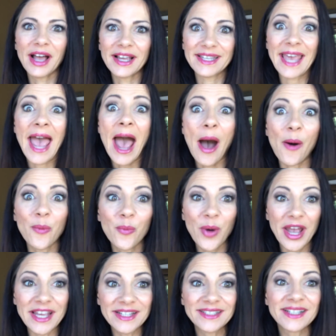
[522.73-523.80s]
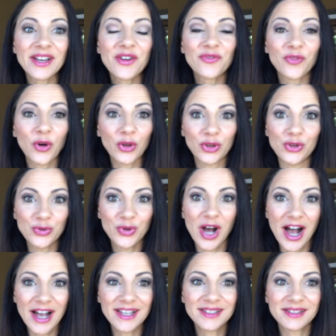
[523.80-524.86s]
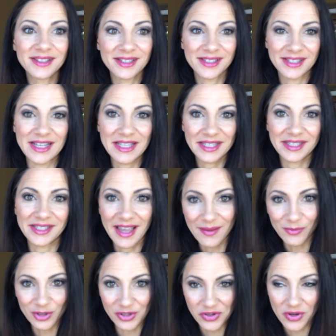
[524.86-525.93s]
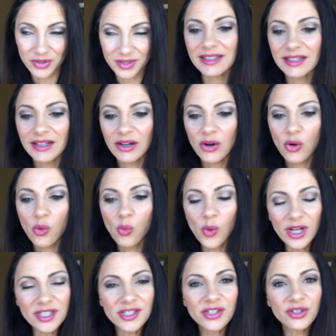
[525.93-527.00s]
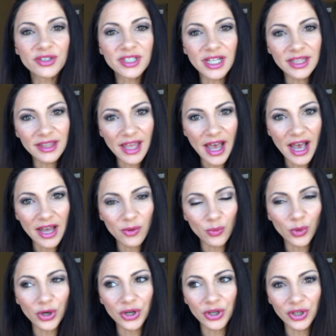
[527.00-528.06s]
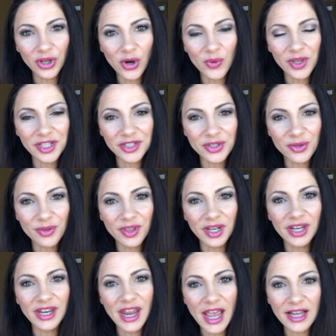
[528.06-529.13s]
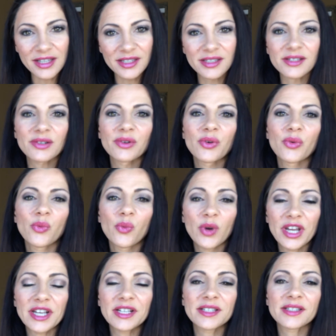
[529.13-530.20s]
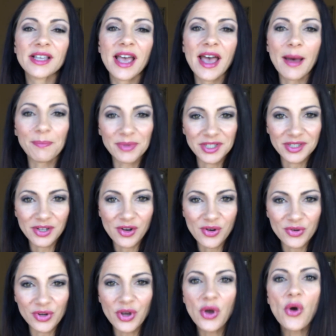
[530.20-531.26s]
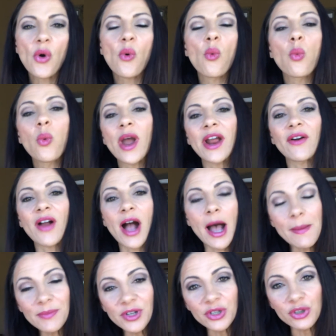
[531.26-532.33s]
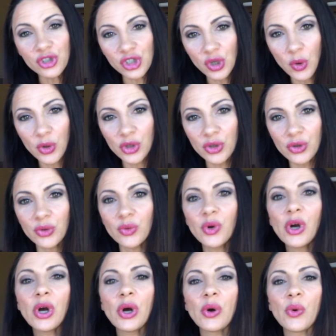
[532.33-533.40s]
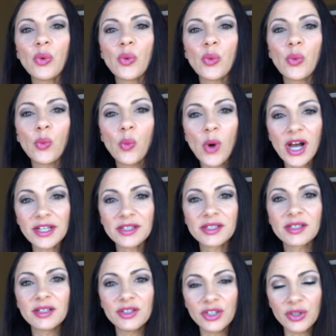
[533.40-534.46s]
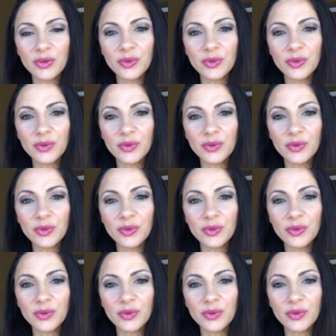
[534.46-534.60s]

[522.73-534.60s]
I can't wait for you guys to see the same results. Once you're done that, we're gonna go into the next week's episode where I'm gonna show you what to do.